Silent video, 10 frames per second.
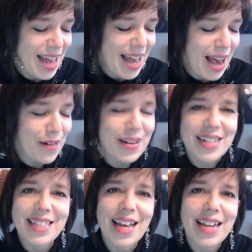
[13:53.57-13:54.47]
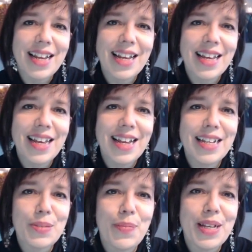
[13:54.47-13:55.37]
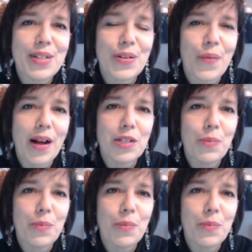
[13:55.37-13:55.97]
how exciting it has been to watch